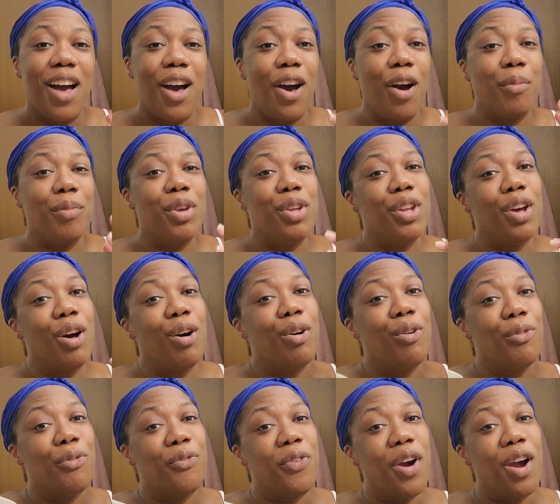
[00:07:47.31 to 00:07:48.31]
um, you
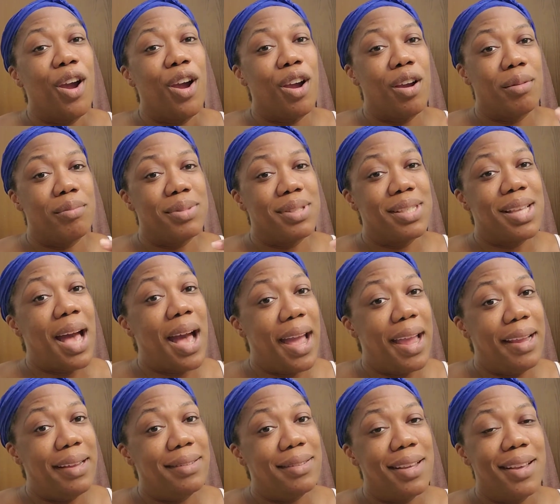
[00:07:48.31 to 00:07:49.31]
know, firm,
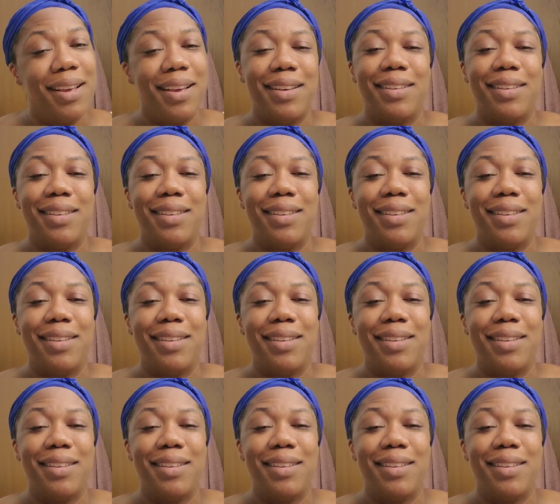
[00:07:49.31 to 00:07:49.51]
tight.